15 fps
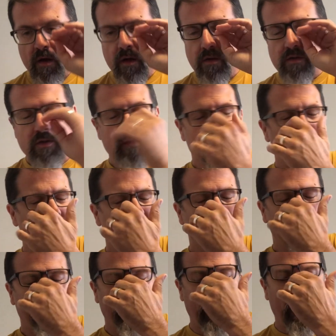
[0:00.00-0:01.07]
So Stoke
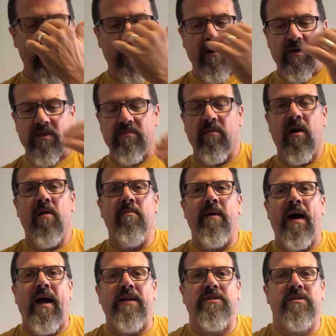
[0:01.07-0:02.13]
the Fire Small
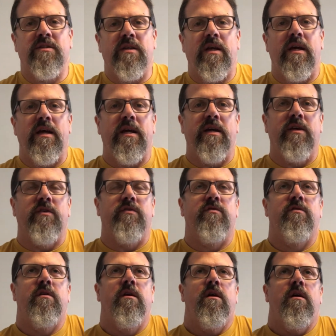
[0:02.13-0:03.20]
Batch
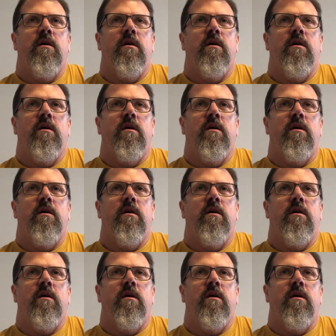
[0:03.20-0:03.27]
is